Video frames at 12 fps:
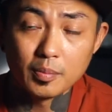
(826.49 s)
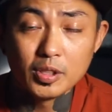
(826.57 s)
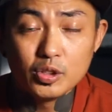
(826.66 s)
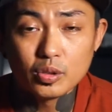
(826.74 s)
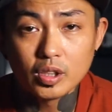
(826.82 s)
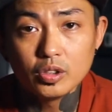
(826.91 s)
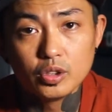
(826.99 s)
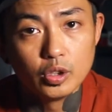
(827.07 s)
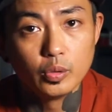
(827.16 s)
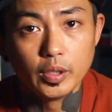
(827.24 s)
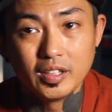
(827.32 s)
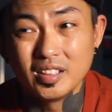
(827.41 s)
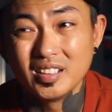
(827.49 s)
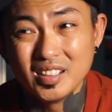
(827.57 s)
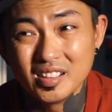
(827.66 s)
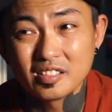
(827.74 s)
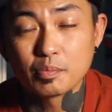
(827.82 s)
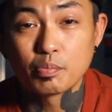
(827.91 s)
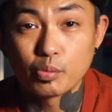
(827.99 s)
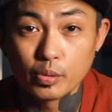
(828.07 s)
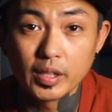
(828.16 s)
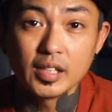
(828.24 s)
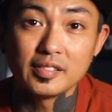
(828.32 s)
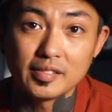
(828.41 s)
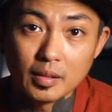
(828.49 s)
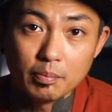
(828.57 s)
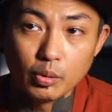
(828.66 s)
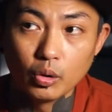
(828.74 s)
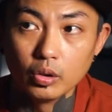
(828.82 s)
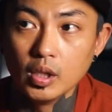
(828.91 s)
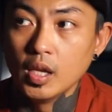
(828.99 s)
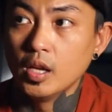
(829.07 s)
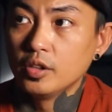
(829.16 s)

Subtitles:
I mean, you can do it. It is pretty simple.